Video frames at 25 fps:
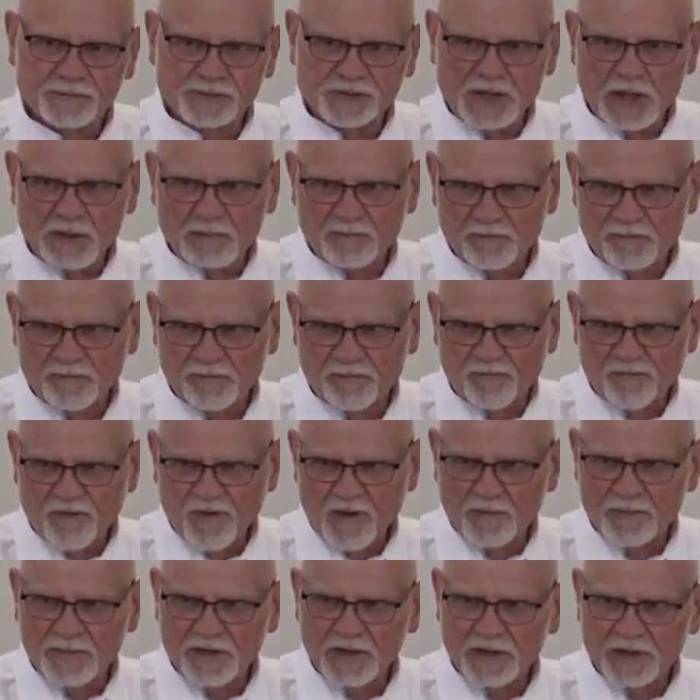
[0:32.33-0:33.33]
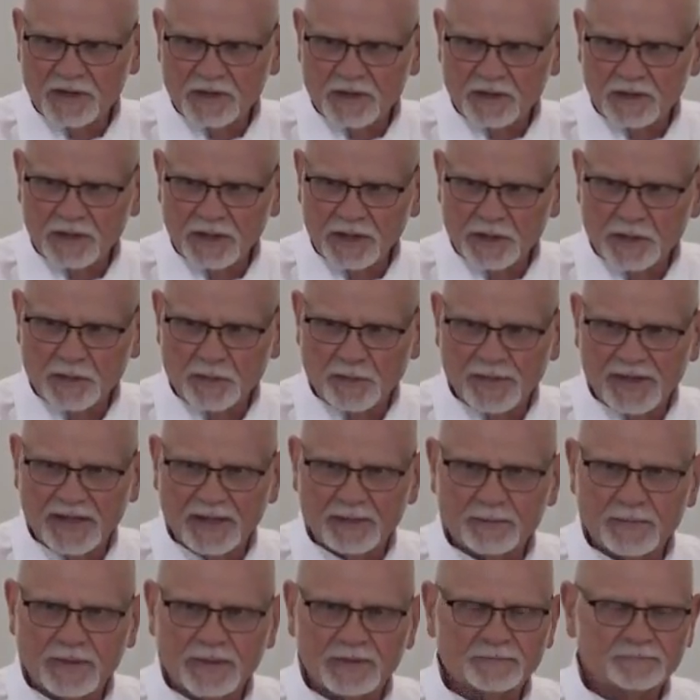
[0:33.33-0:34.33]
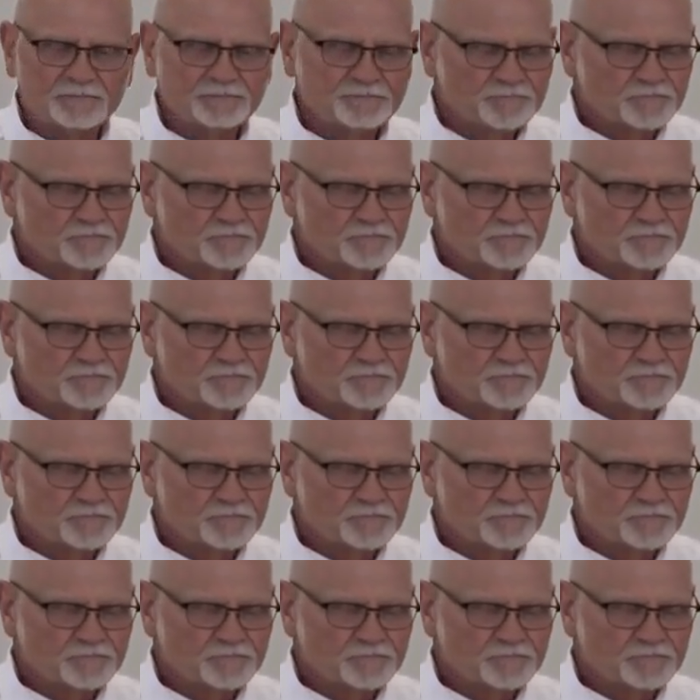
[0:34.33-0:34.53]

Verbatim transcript: jump from here a little bit, but